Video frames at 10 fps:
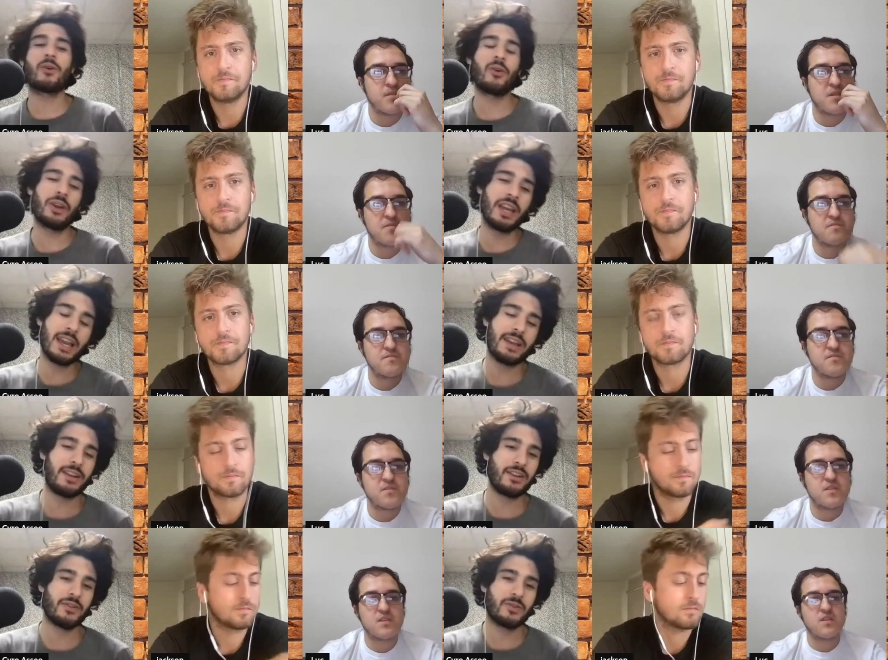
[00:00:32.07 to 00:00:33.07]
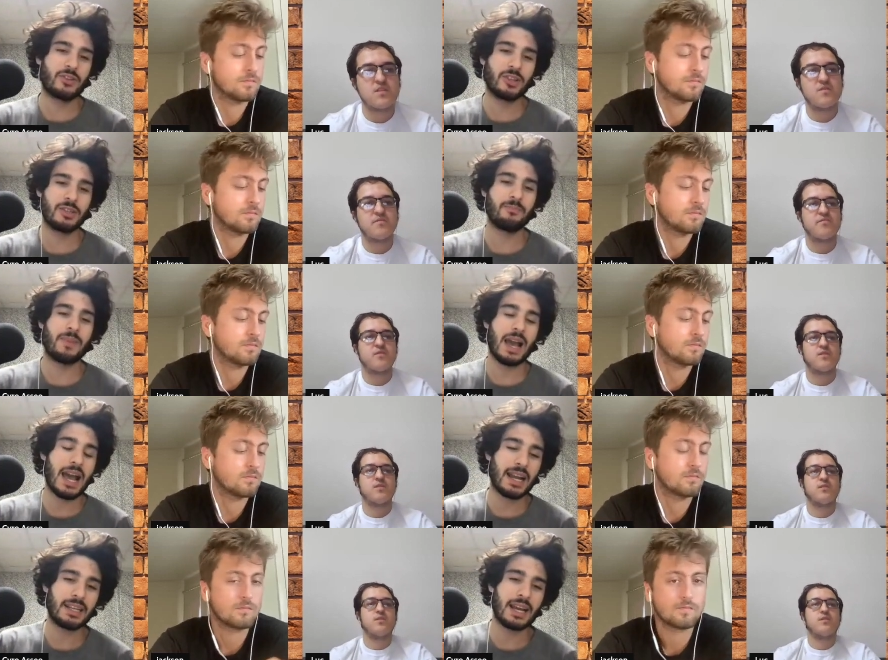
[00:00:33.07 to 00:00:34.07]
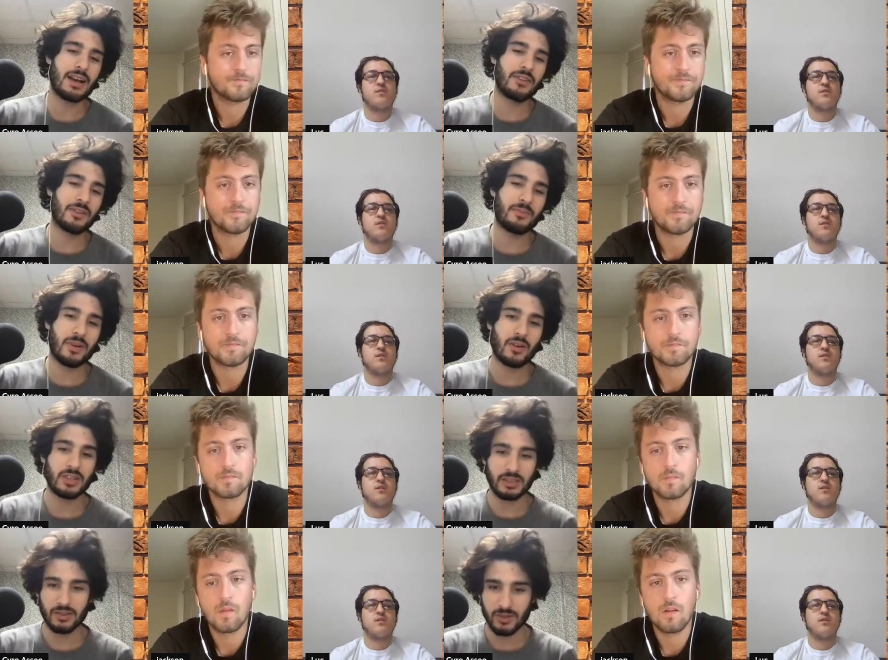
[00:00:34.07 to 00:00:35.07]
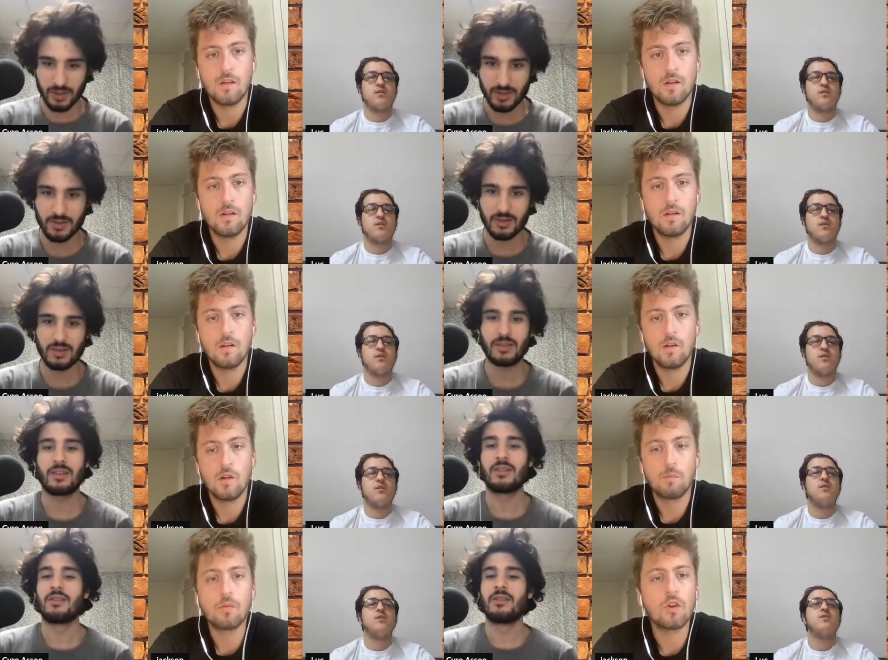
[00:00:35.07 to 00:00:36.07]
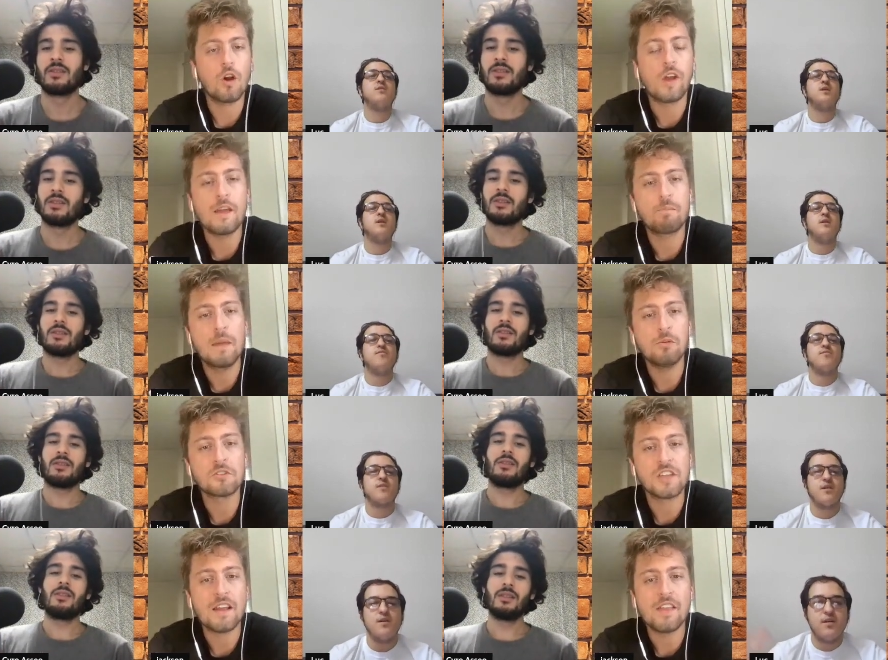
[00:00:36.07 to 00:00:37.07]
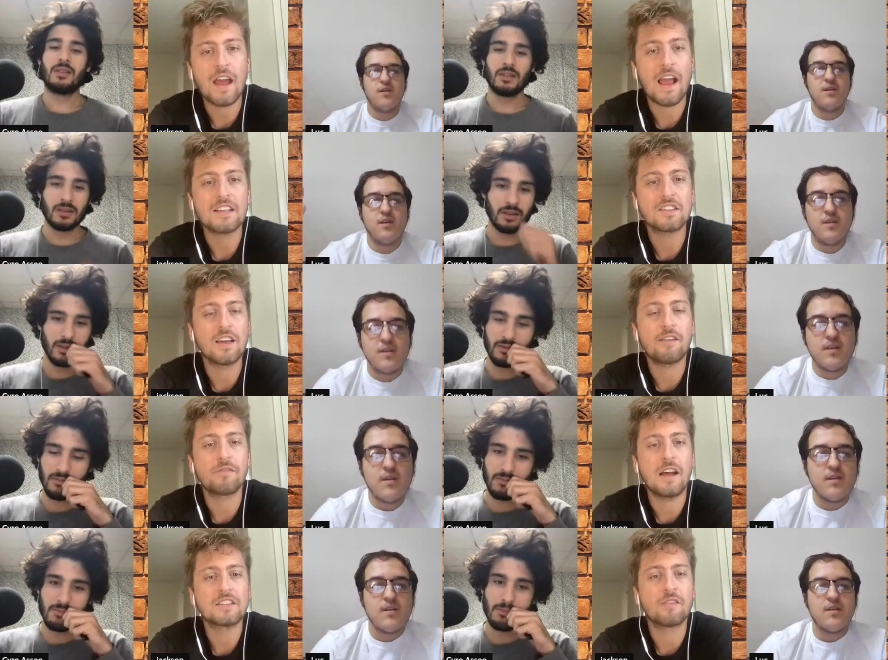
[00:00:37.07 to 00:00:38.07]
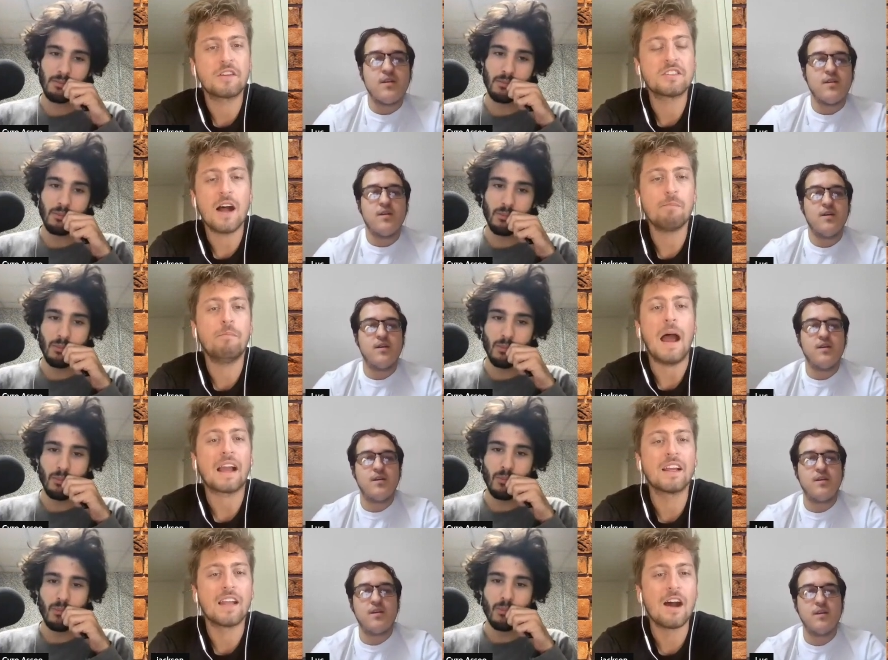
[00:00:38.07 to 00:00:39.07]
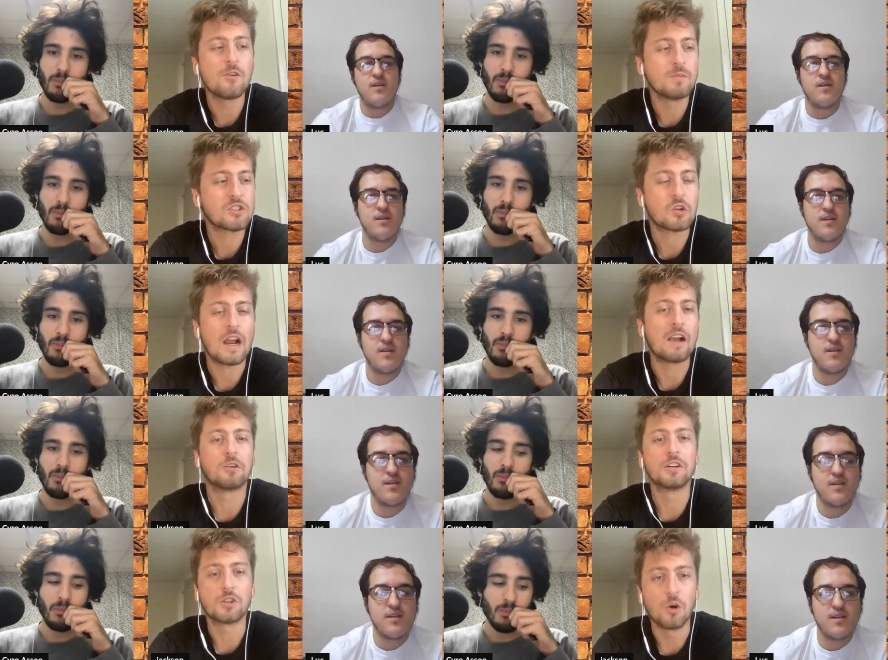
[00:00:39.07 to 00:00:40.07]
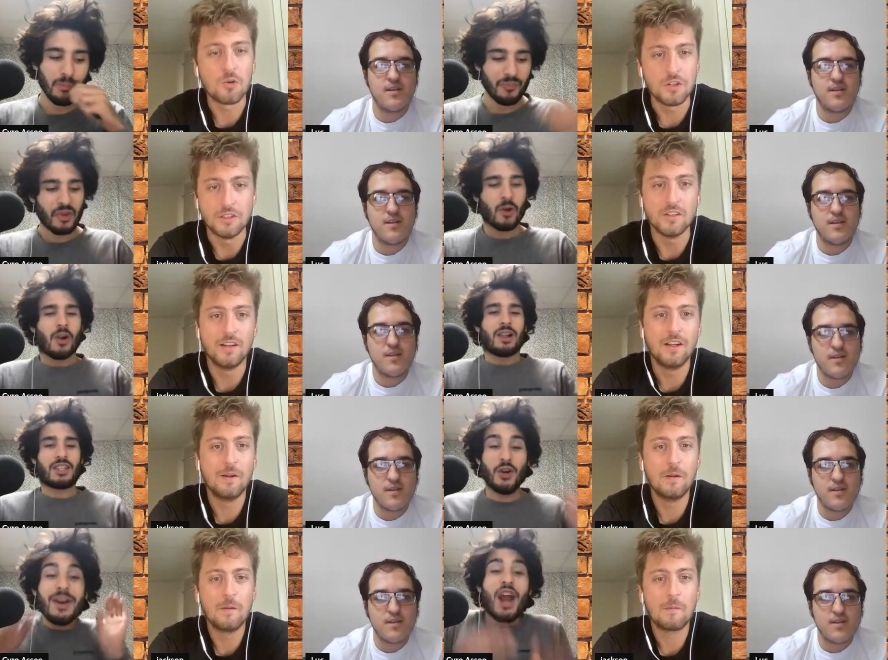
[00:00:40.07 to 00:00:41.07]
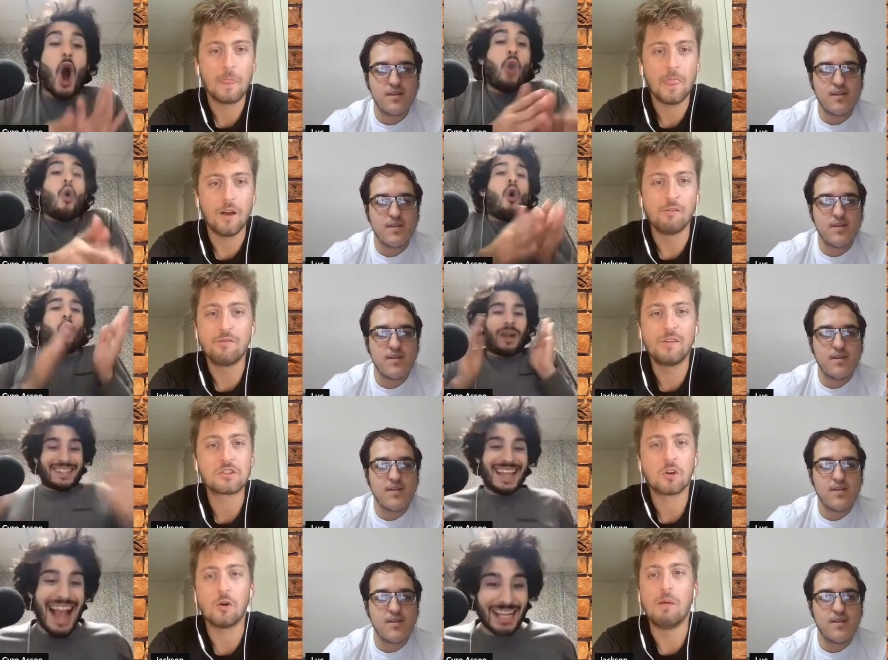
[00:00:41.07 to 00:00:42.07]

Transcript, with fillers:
Speaker 1: where all he had to do was just back down the post.
Speaker 2: Okay, people say that as if as if he's not backing down Mr. Aaron Gordon. Do you know what's the